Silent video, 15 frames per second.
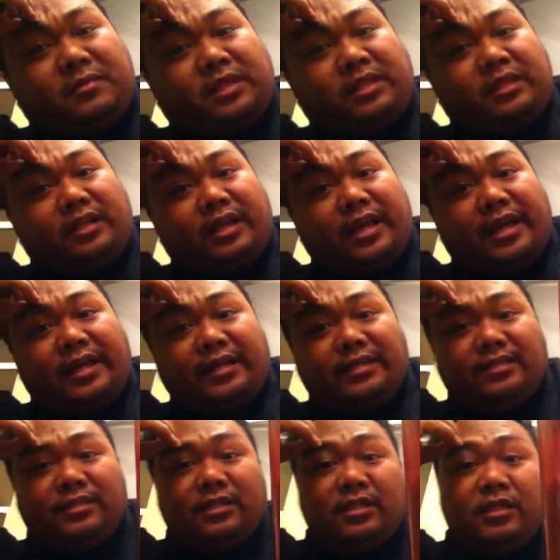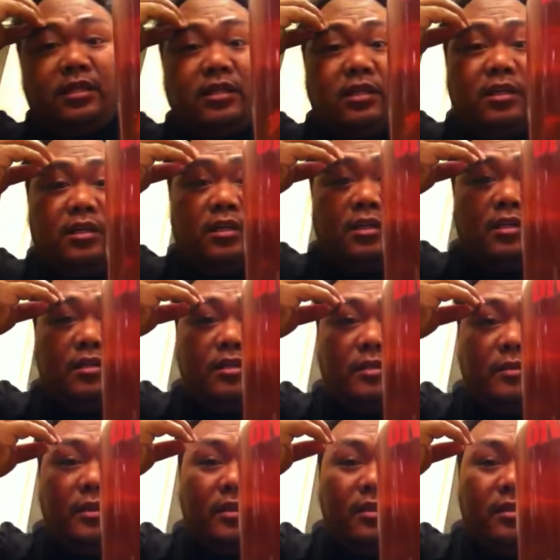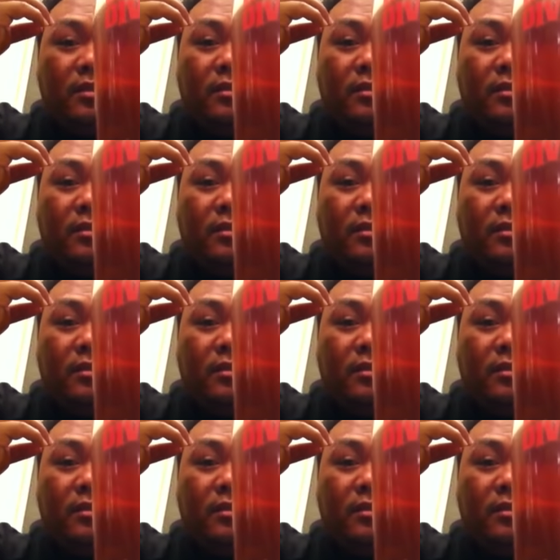little haze to it.